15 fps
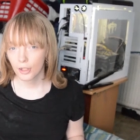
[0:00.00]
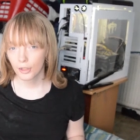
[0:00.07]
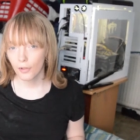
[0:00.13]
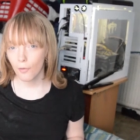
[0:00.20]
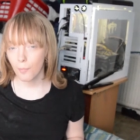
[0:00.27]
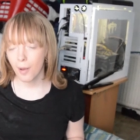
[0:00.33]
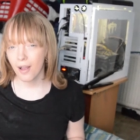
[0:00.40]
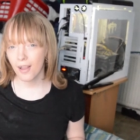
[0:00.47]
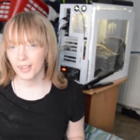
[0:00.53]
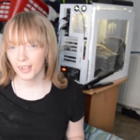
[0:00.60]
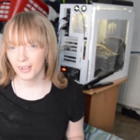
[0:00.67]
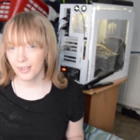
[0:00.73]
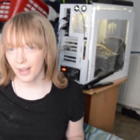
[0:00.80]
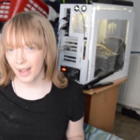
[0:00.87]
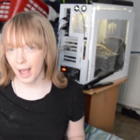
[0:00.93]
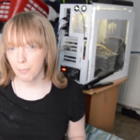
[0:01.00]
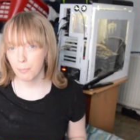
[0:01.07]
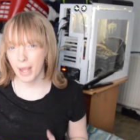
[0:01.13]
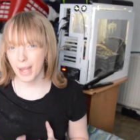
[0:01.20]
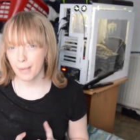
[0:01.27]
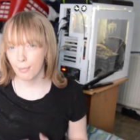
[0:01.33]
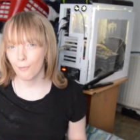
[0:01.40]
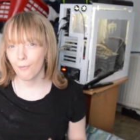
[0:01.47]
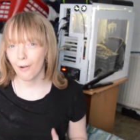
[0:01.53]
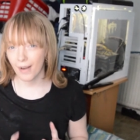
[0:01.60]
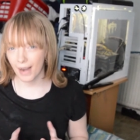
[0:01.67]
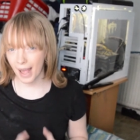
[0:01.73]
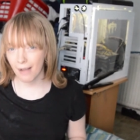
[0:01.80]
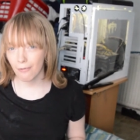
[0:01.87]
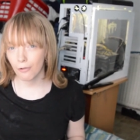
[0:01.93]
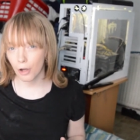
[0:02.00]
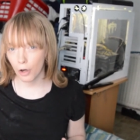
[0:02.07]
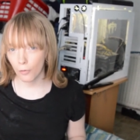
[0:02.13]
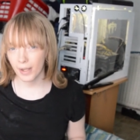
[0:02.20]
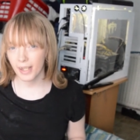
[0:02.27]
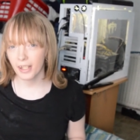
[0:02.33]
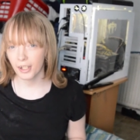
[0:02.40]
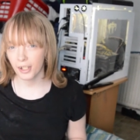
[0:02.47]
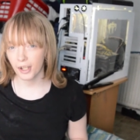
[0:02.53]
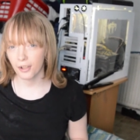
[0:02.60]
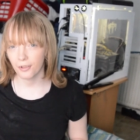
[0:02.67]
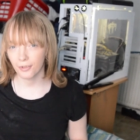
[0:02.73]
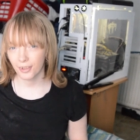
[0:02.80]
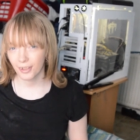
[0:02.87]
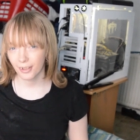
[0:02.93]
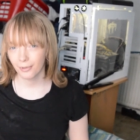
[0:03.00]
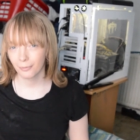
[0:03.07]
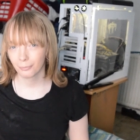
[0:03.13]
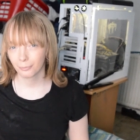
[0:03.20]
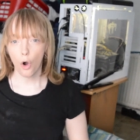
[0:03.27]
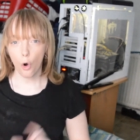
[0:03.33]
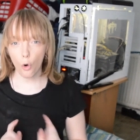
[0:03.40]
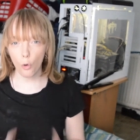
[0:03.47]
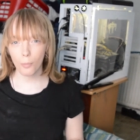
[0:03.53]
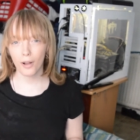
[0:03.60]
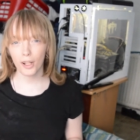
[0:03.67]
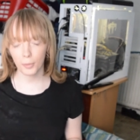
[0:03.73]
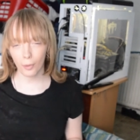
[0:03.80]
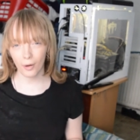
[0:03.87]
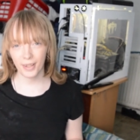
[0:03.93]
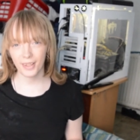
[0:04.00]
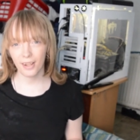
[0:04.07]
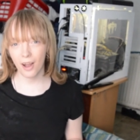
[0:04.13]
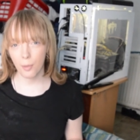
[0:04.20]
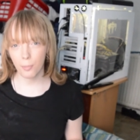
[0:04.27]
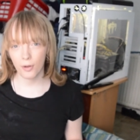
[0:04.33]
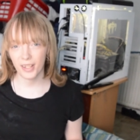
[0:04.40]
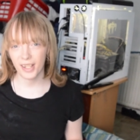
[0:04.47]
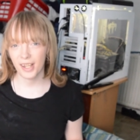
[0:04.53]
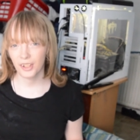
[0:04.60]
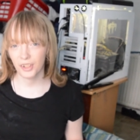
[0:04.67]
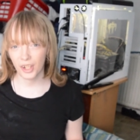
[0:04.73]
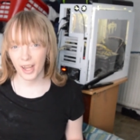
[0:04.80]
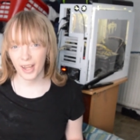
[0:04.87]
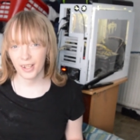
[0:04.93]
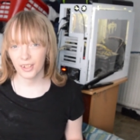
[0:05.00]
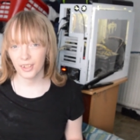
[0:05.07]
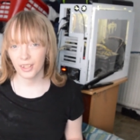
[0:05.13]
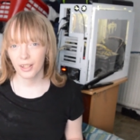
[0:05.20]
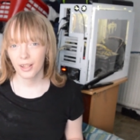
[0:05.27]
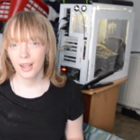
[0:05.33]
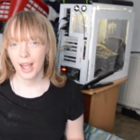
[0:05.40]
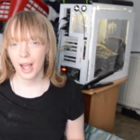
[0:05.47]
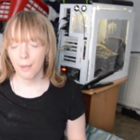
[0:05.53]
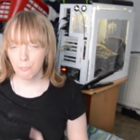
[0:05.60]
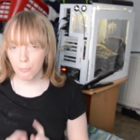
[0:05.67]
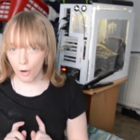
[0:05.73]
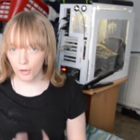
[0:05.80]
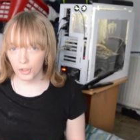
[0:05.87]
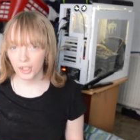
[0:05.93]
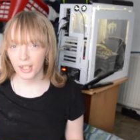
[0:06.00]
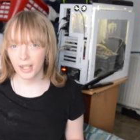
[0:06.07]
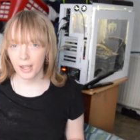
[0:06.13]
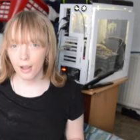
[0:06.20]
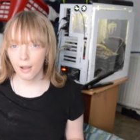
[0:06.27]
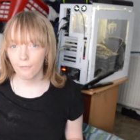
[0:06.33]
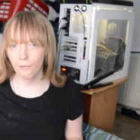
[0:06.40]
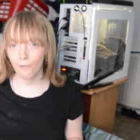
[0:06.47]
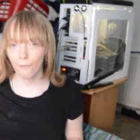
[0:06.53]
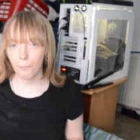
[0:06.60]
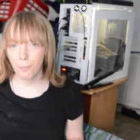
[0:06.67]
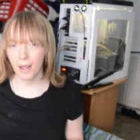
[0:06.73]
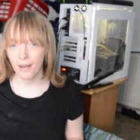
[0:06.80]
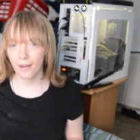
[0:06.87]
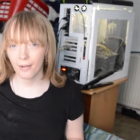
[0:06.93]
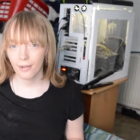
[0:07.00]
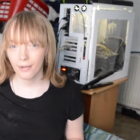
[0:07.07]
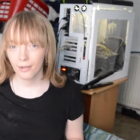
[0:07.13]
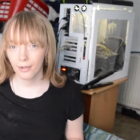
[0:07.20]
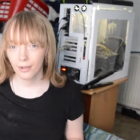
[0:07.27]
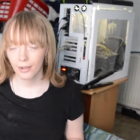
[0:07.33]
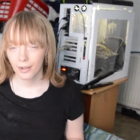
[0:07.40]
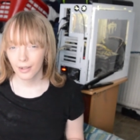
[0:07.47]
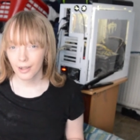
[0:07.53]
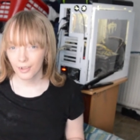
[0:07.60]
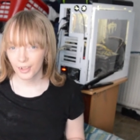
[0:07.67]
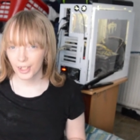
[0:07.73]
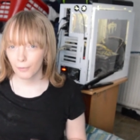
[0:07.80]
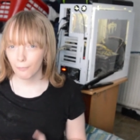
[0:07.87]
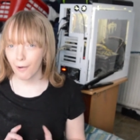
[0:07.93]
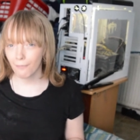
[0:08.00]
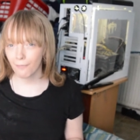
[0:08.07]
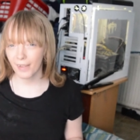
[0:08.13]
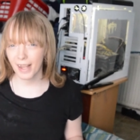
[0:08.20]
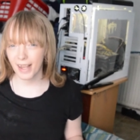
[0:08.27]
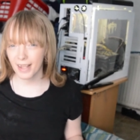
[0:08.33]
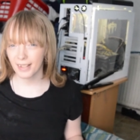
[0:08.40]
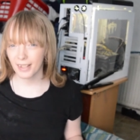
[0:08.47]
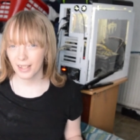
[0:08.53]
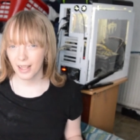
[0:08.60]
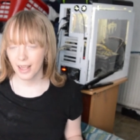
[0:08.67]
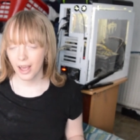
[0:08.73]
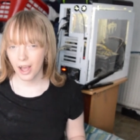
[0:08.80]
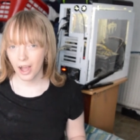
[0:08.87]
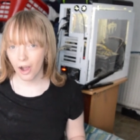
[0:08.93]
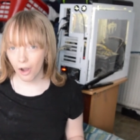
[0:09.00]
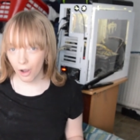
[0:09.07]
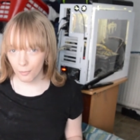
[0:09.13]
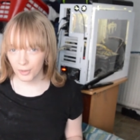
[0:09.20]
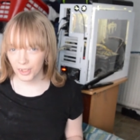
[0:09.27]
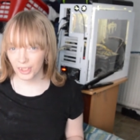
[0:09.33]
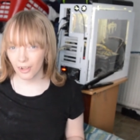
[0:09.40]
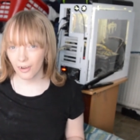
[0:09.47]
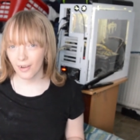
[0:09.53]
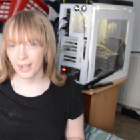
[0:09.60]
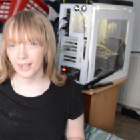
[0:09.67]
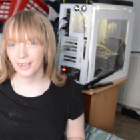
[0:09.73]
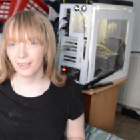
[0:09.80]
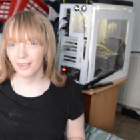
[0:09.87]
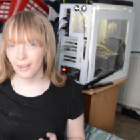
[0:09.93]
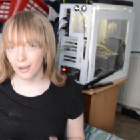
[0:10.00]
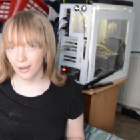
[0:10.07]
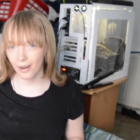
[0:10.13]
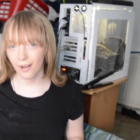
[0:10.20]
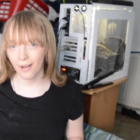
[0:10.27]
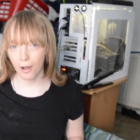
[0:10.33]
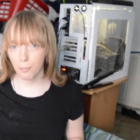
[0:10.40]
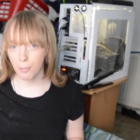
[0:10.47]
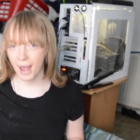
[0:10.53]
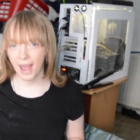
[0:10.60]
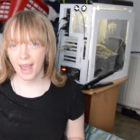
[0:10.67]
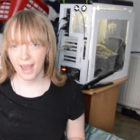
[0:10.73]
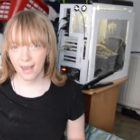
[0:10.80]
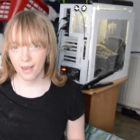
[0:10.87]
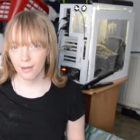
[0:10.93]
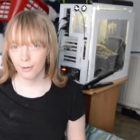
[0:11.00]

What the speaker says: to a person that people are now calling cute. Almost my entire body has changed, and mostly for the better. Just one thing is, I'm starting to look like a pear.